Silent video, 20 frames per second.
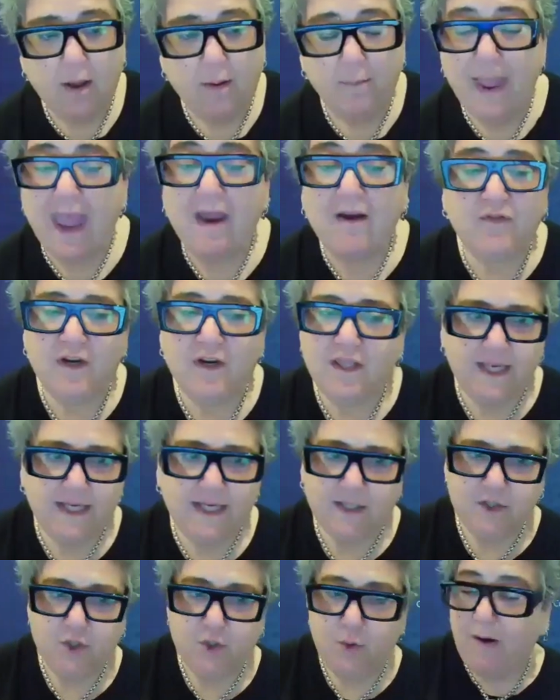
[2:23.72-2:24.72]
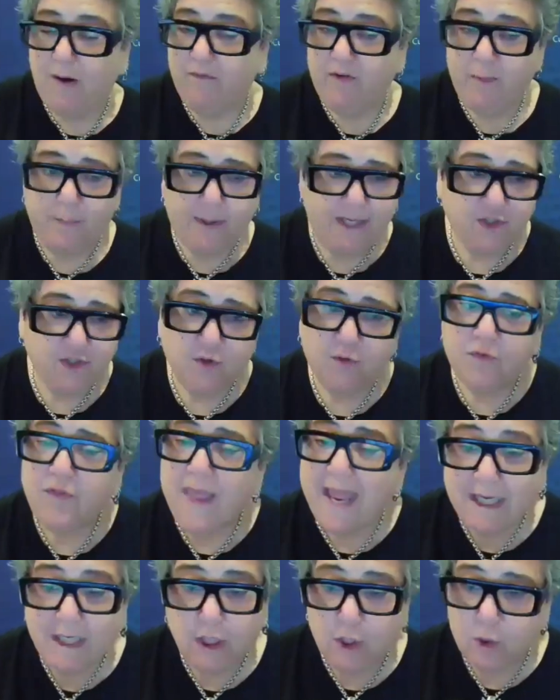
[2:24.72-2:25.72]
um, everything to everybody. So
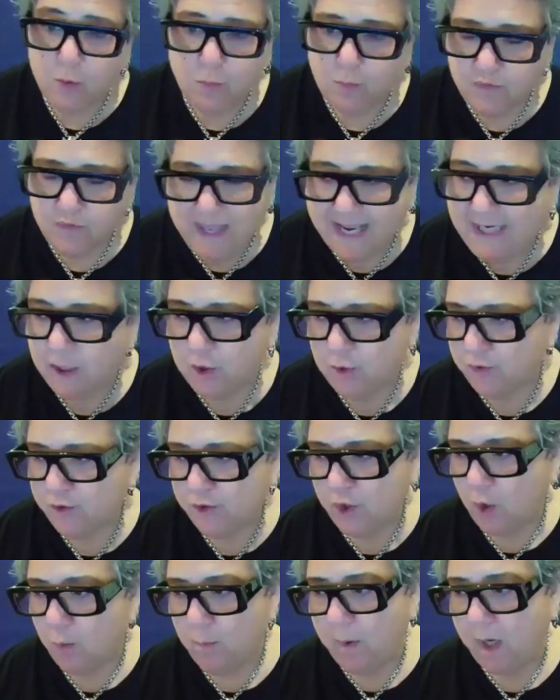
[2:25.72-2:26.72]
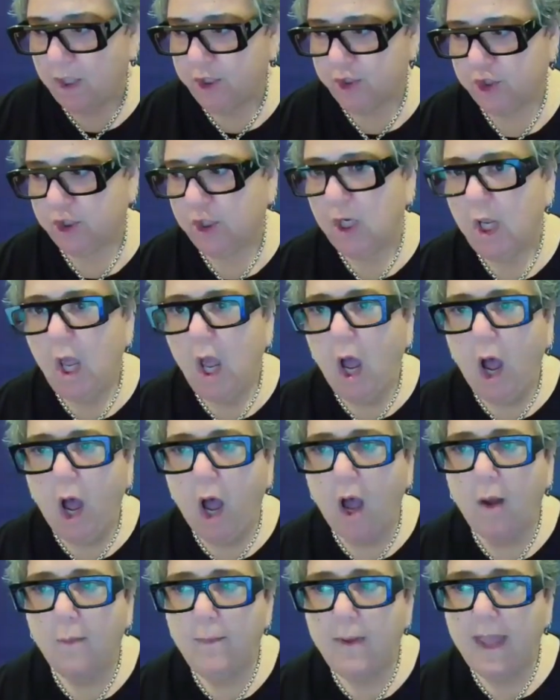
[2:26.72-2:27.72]
thank you, thank you so much.
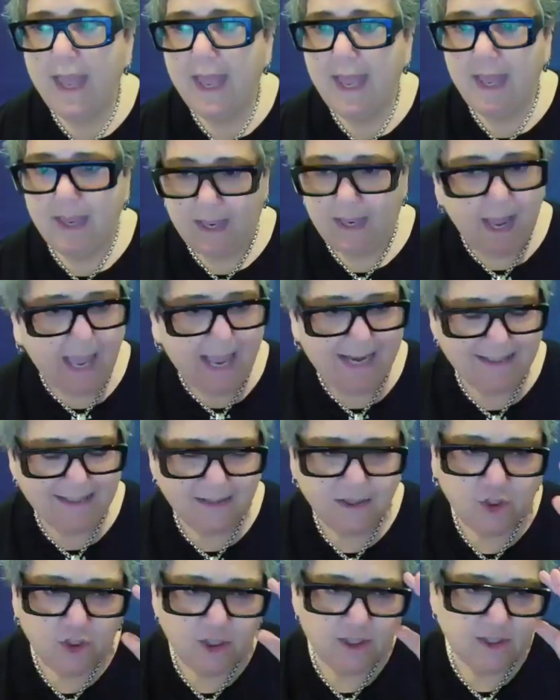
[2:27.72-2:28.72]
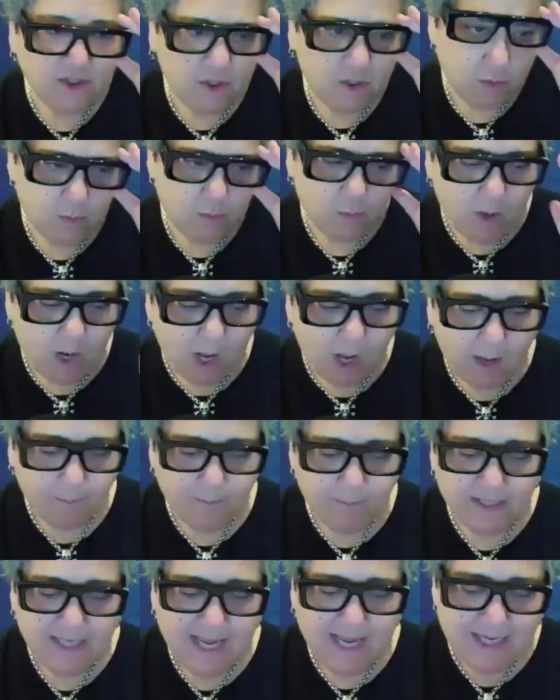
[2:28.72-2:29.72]
Um, and just to
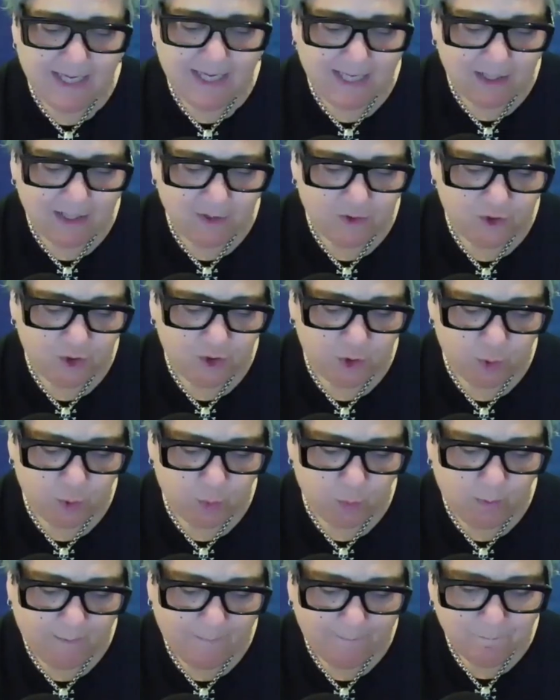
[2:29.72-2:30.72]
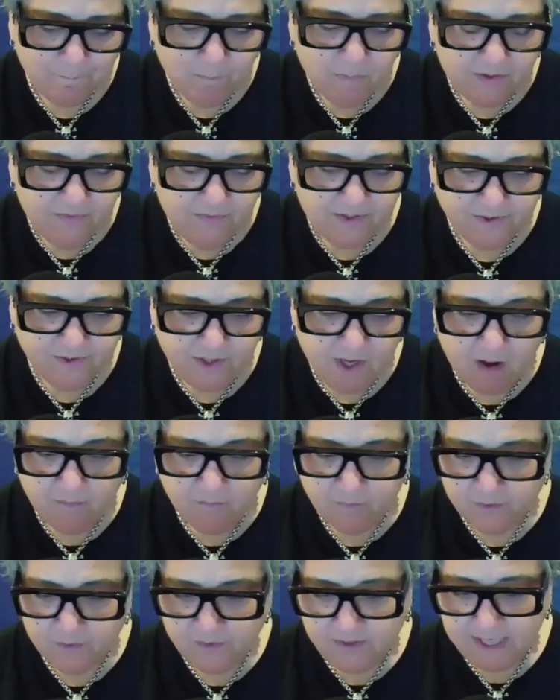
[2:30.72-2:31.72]
um, get into this
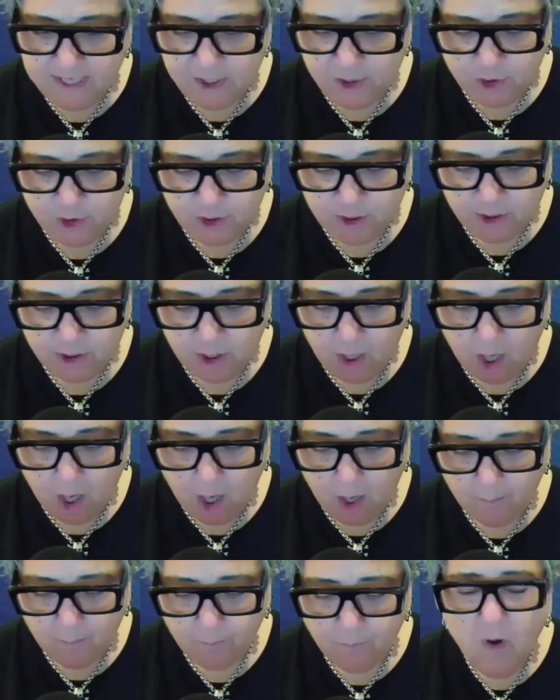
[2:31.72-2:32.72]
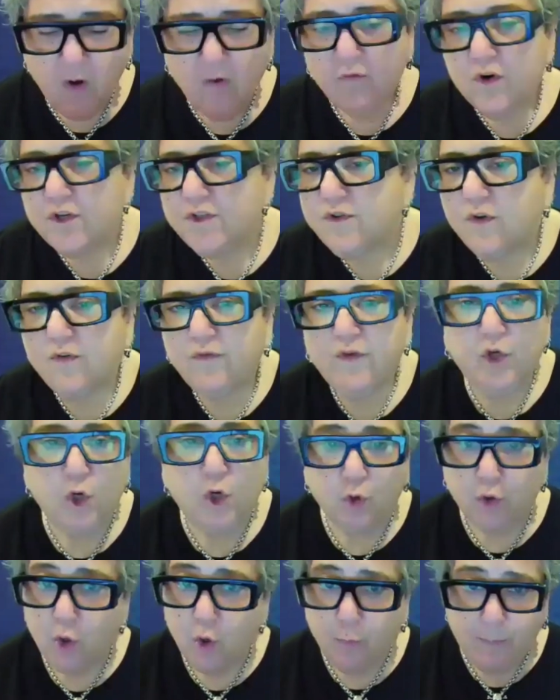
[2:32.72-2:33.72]
conversation, um, first of all, if you
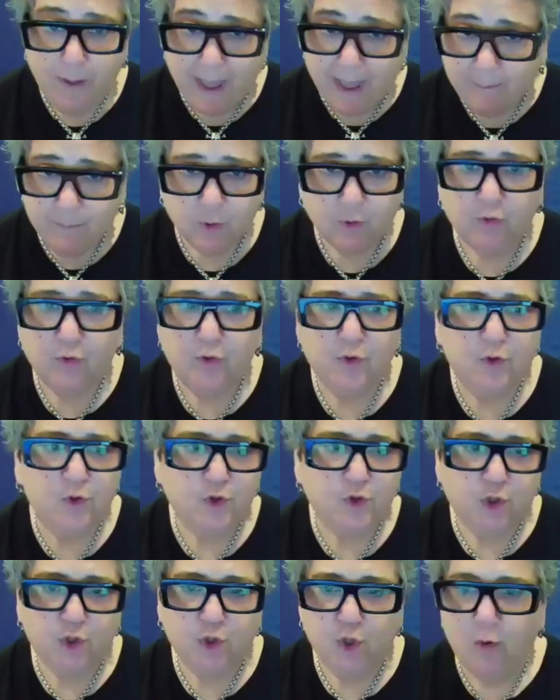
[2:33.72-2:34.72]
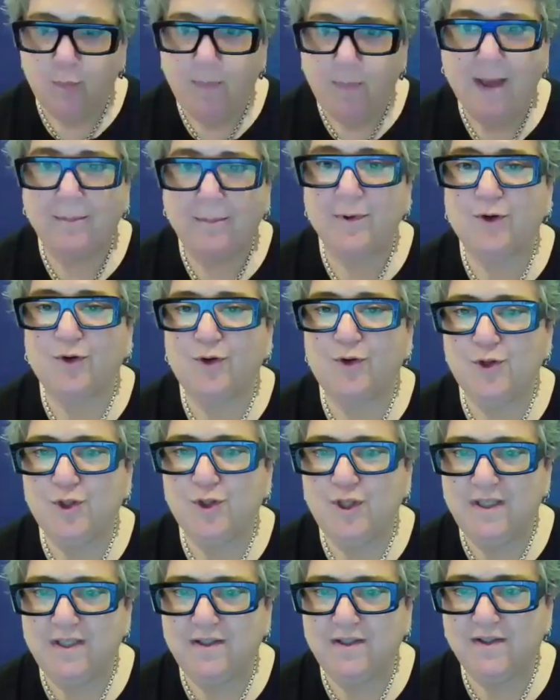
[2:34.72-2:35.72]
don't know Pat McGrew, you should know Pat McGrew.
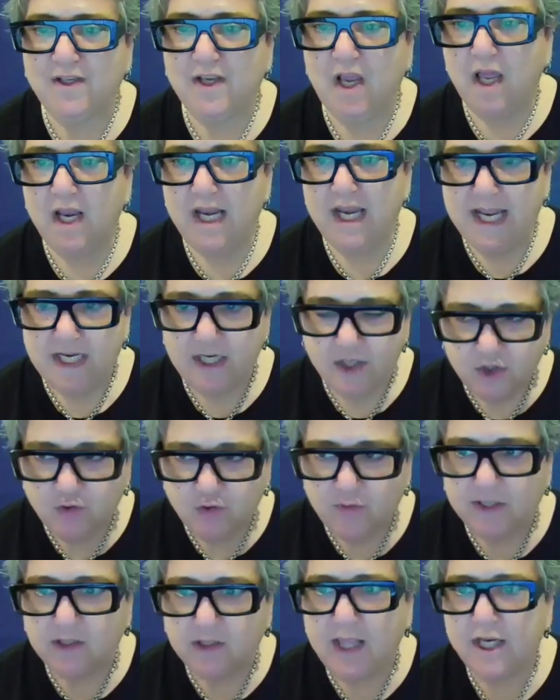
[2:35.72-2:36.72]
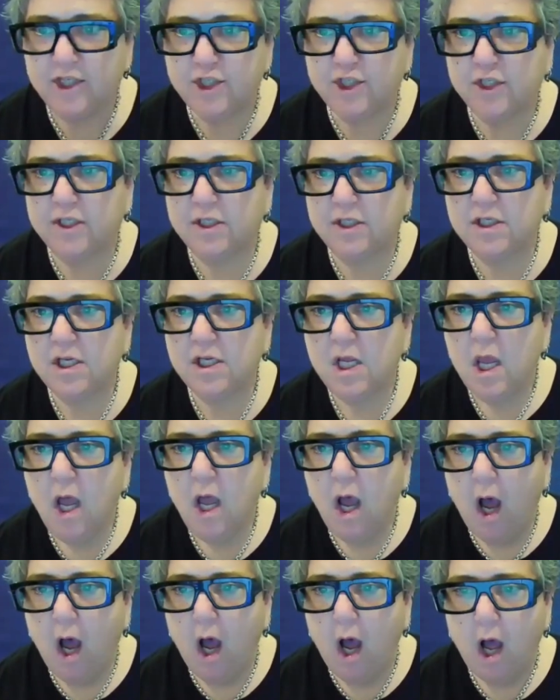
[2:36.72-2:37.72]
She's an industry legend
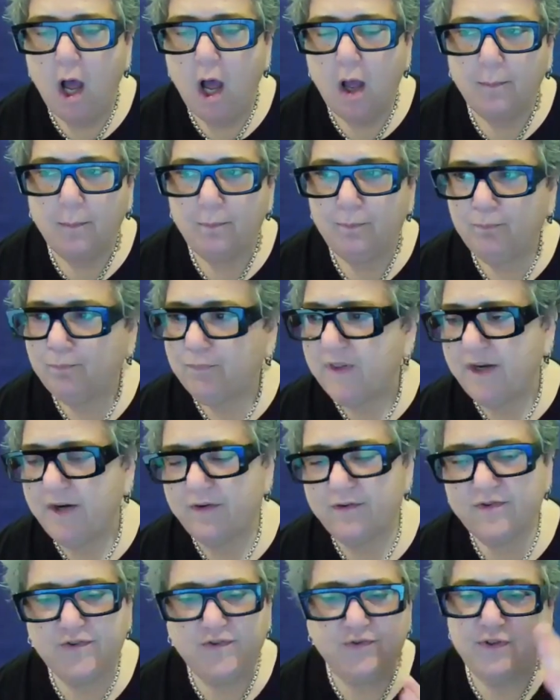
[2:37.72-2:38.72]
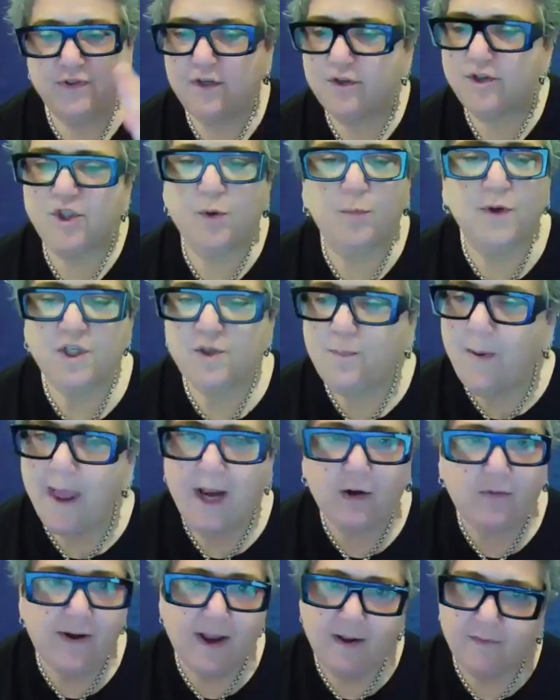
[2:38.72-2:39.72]
um there's there's so much
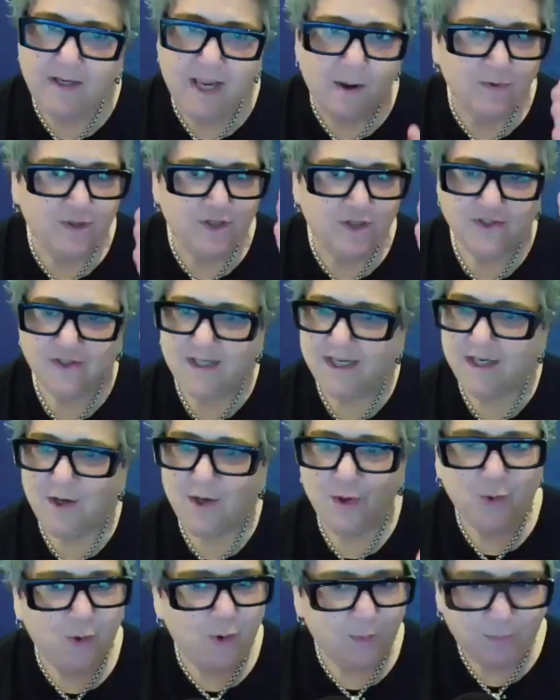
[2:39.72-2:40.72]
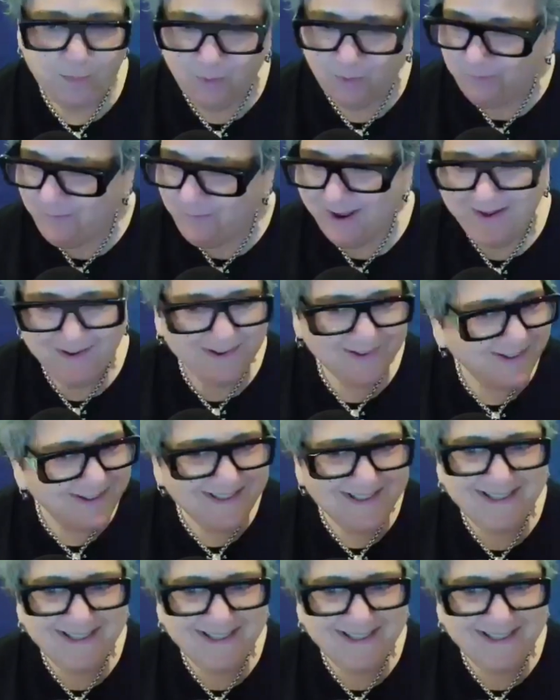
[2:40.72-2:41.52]
background i would just say go to her profile